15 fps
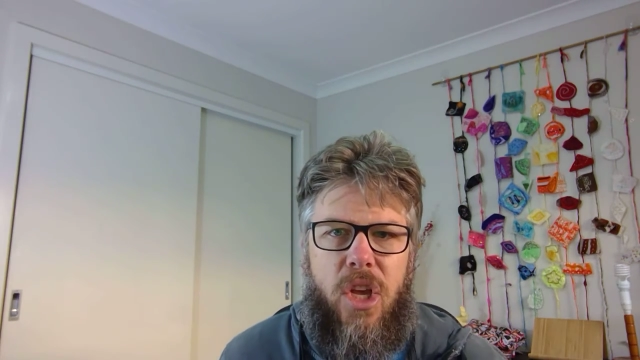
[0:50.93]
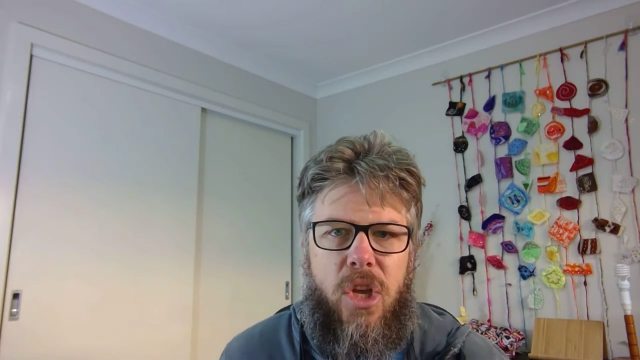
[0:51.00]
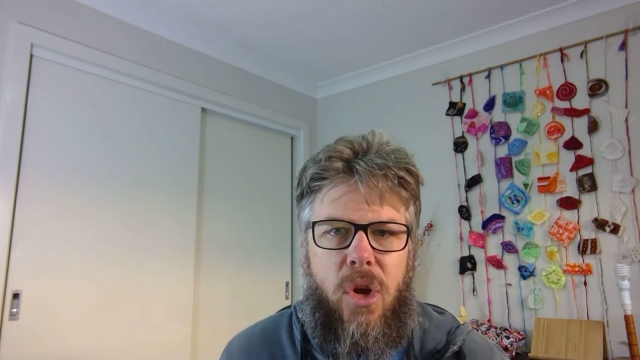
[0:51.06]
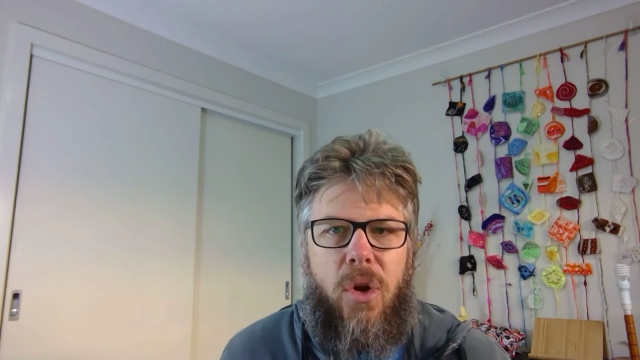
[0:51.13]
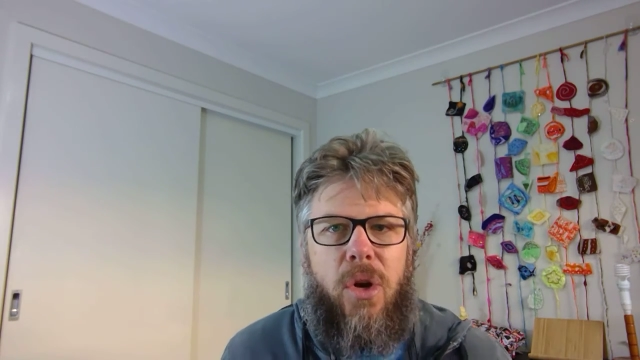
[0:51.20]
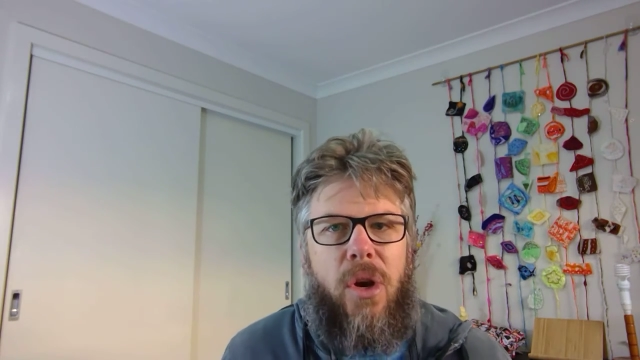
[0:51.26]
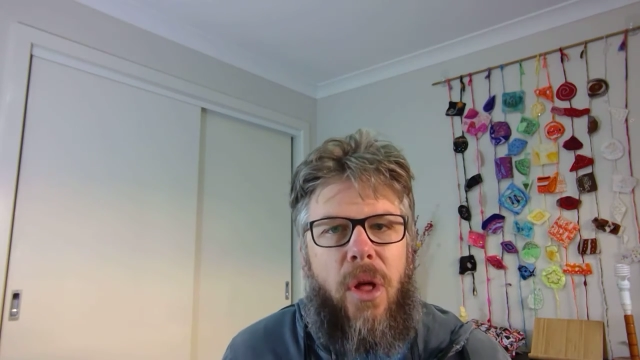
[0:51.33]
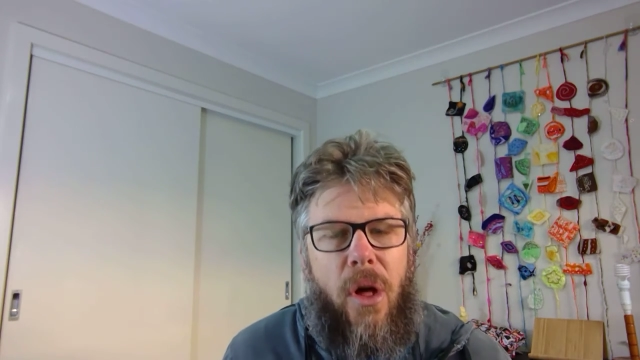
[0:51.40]

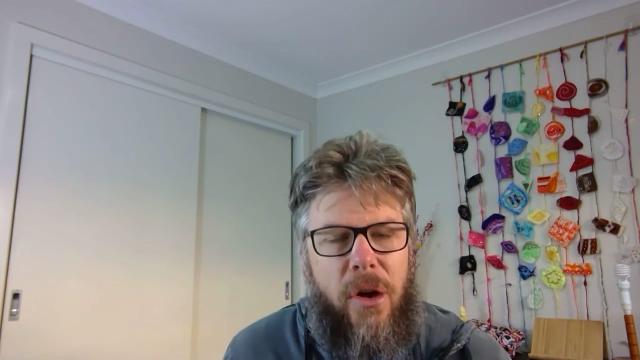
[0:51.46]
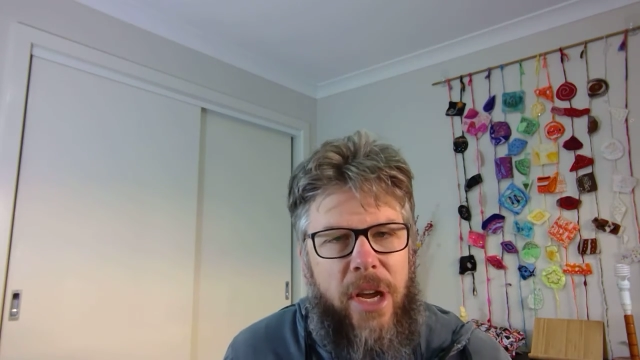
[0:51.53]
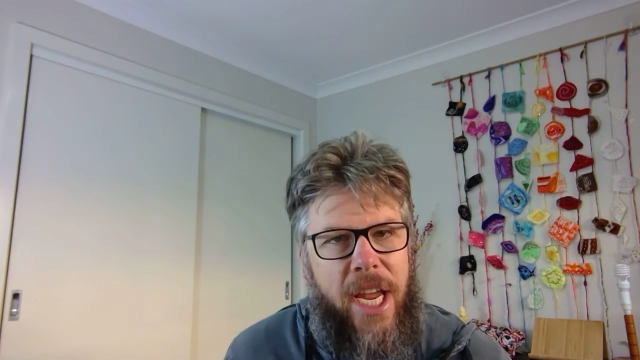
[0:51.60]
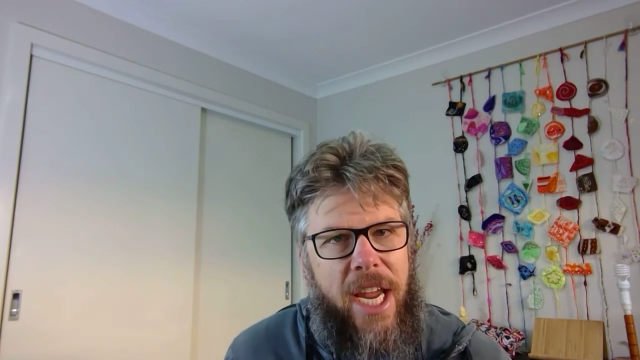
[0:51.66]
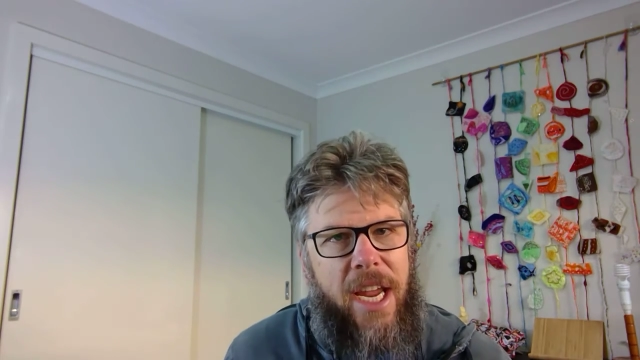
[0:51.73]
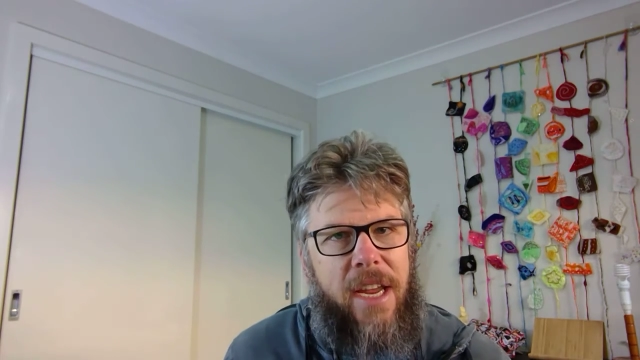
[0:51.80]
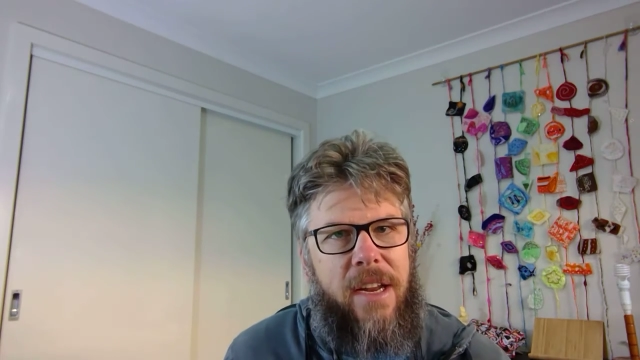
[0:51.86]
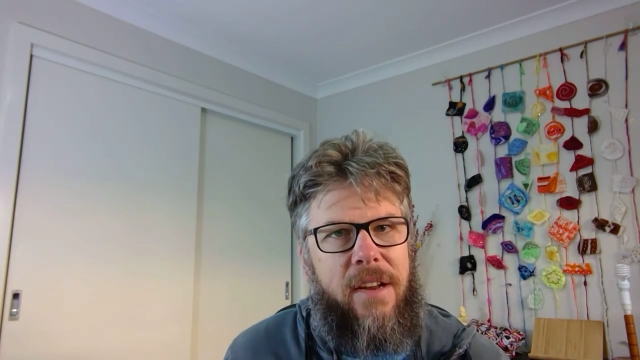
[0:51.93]
you're
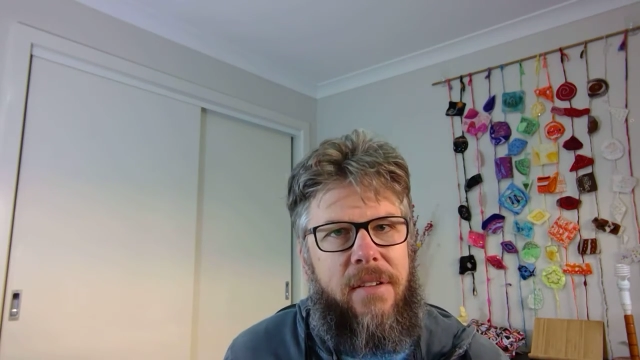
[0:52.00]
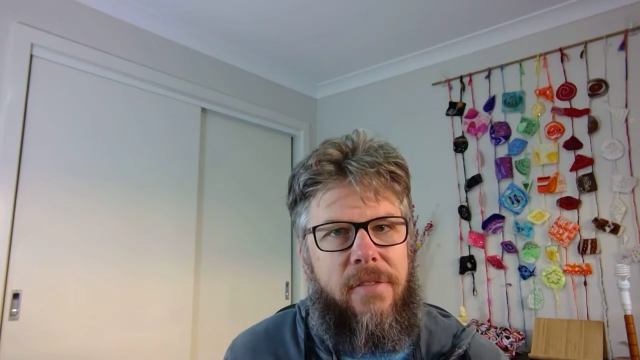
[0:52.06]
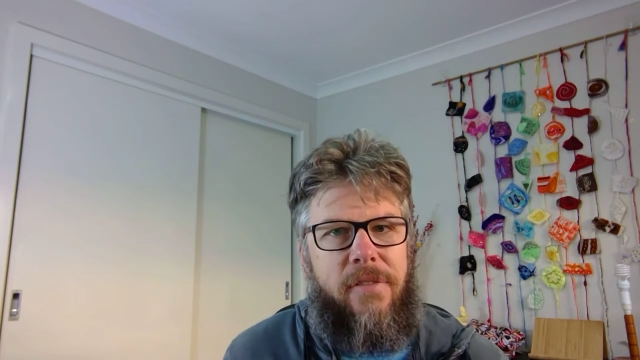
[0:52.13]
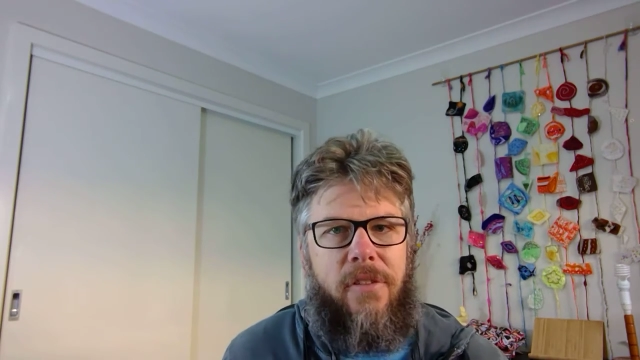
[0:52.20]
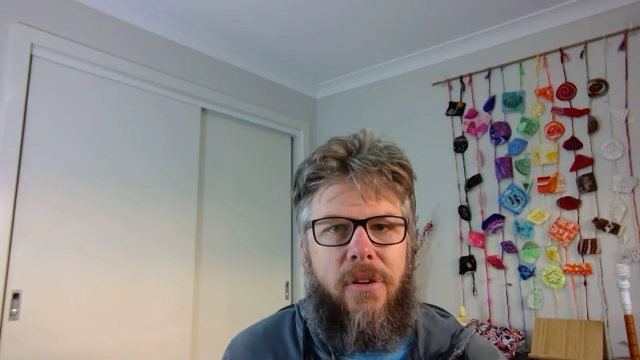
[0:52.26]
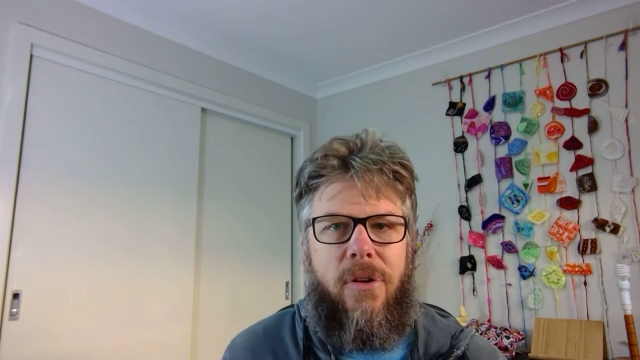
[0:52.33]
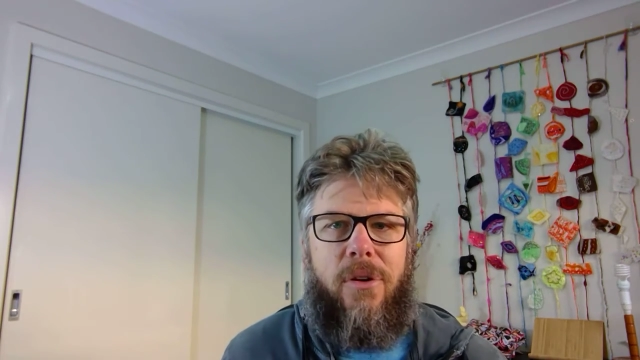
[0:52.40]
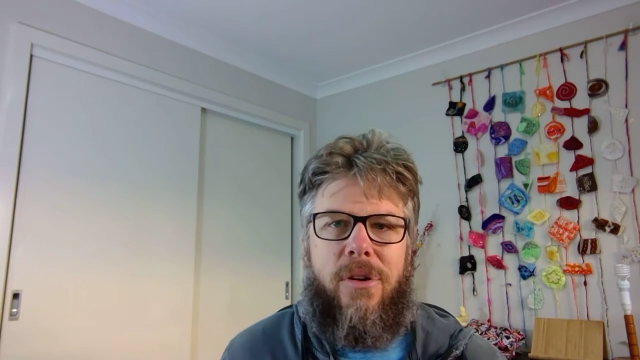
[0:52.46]
longing
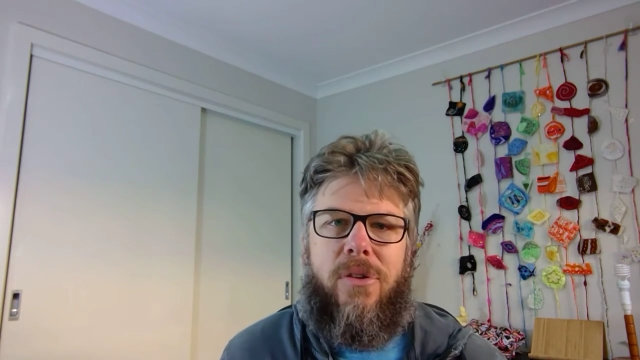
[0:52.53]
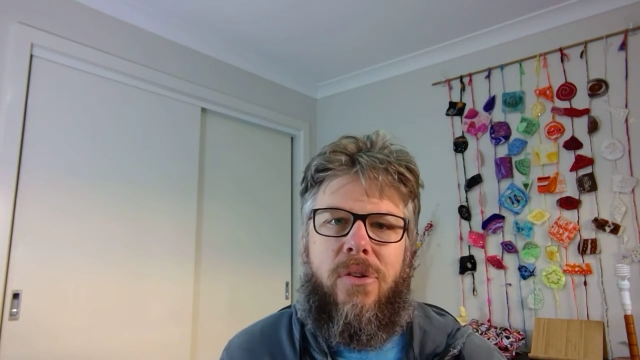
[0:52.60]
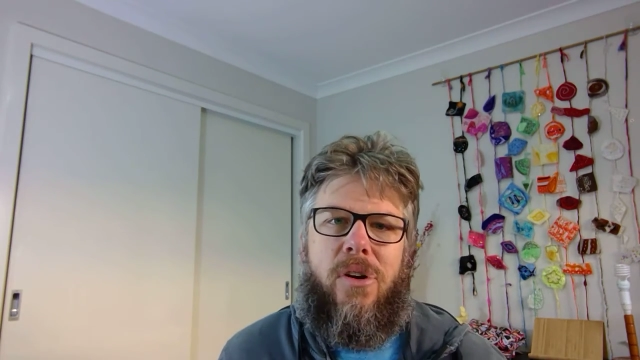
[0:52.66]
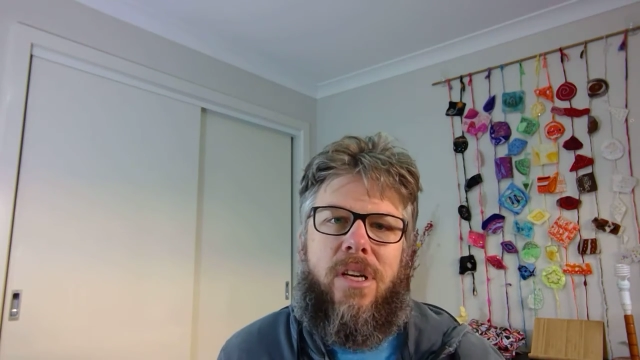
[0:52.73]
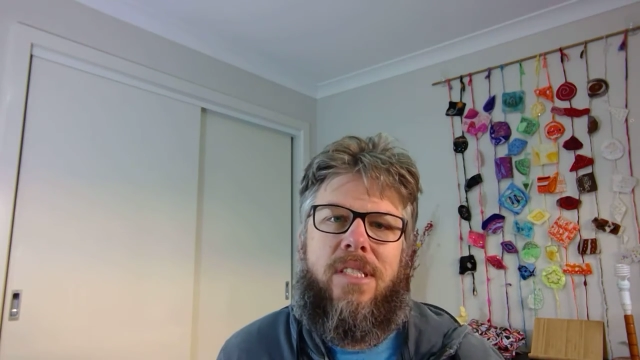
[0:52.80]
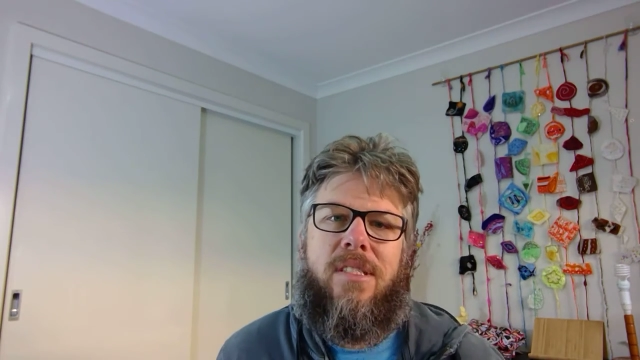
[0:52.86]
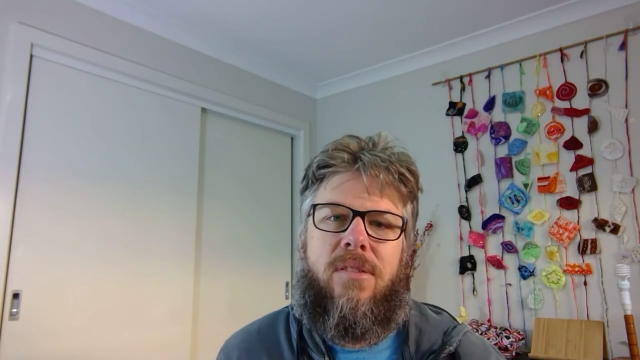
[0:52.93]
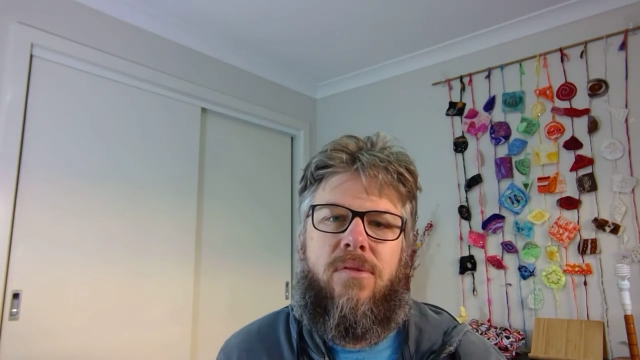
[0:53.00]
for
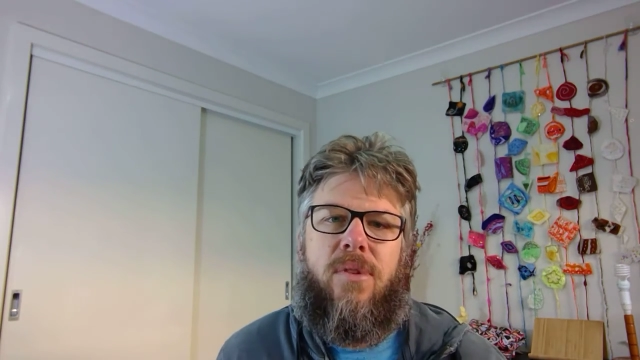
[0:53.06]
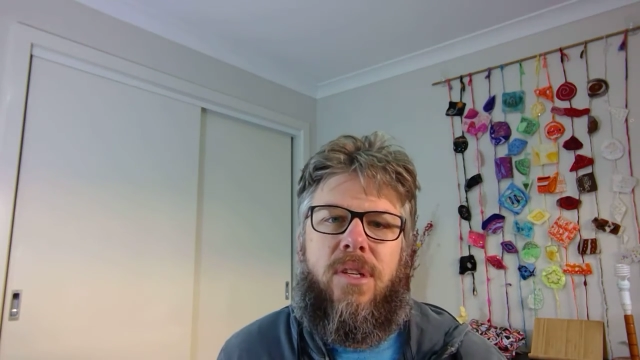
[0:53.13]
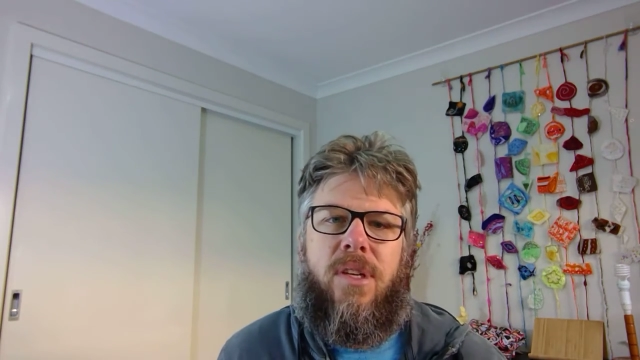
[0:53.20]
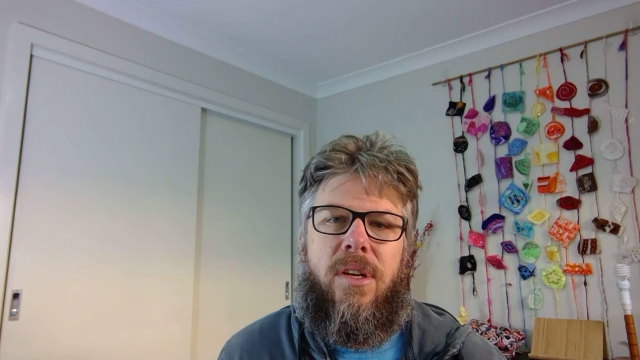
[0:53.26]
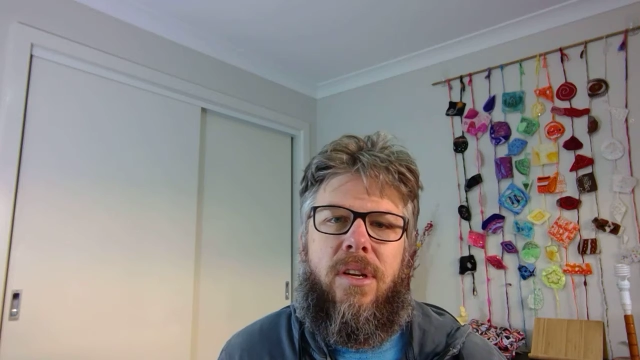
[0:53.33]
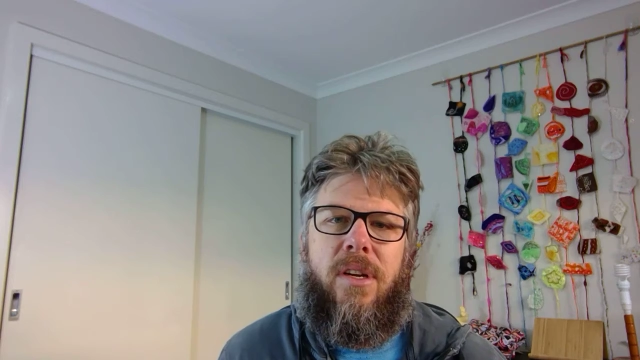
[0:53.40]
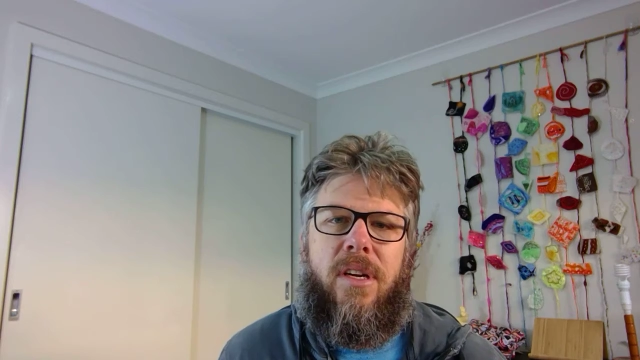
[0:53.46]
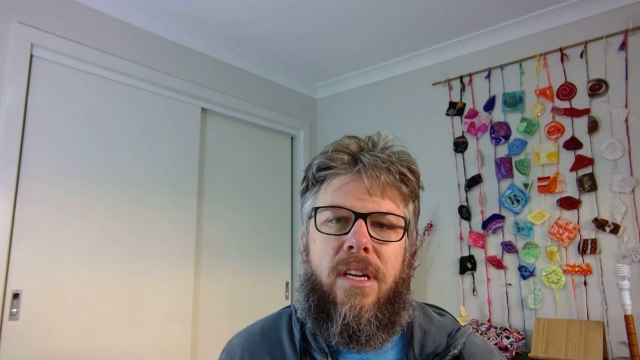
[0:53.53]
Christ's
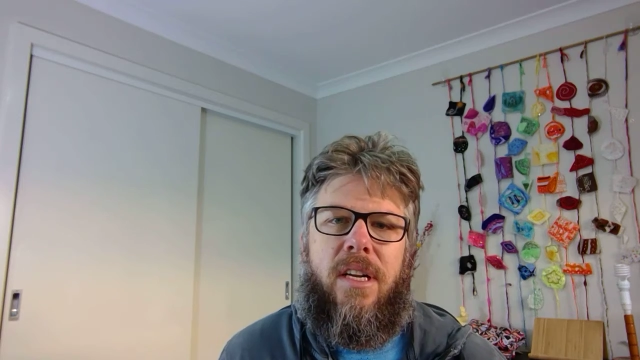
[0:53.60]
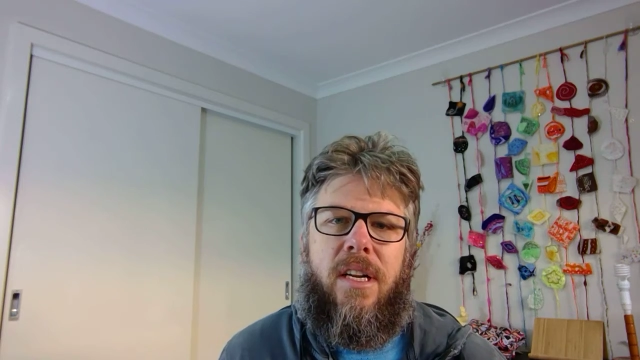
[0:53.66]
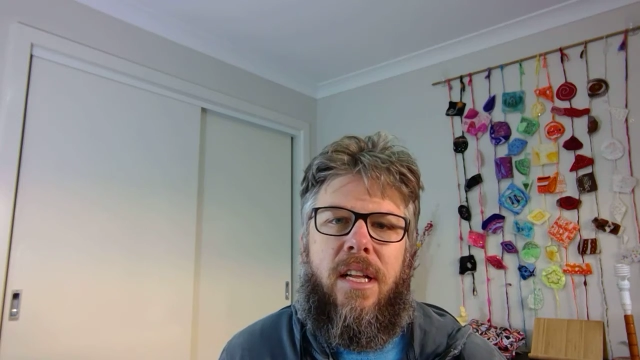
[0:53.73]
return,